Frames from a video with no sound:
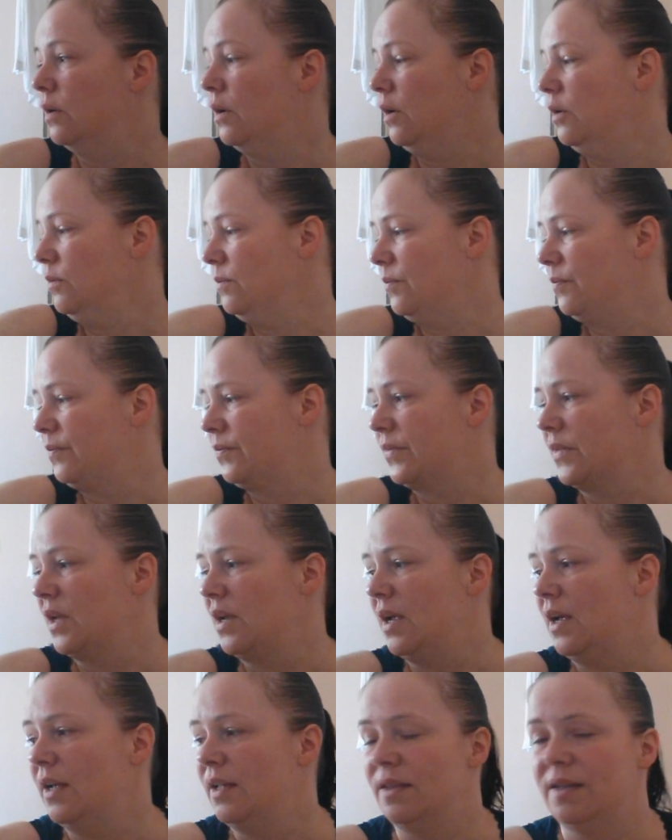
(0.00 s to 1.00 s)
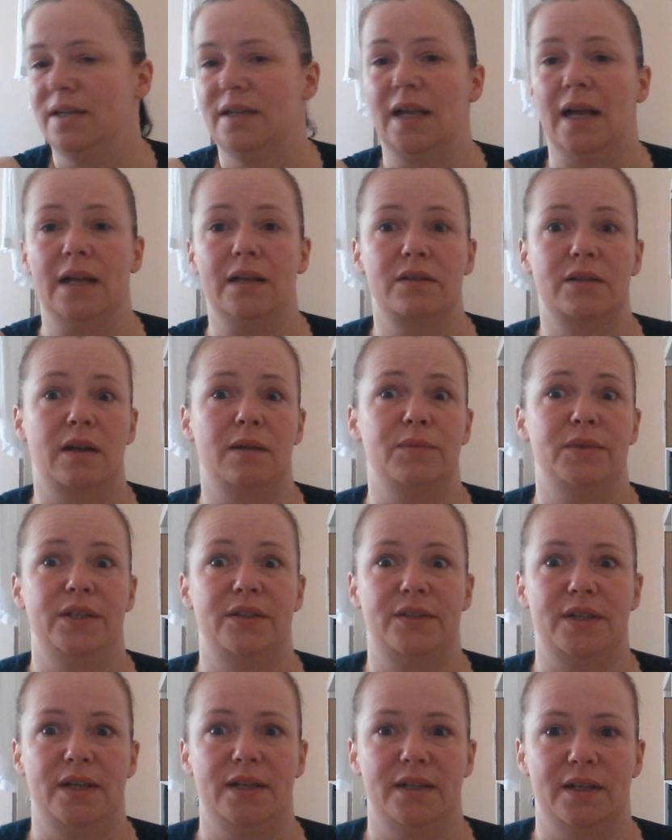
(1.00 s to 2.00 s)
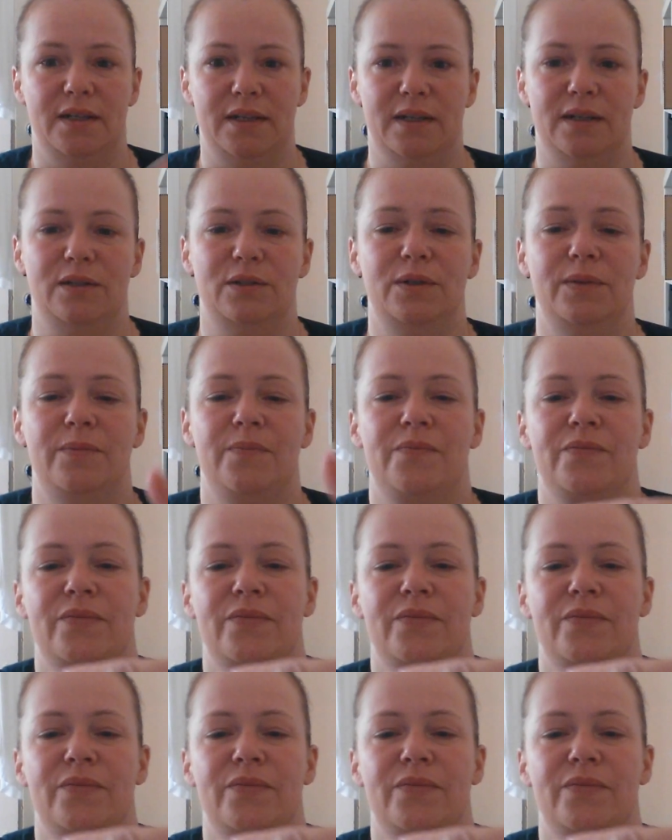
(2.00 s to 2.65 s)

Oh, the cat's come to say hello.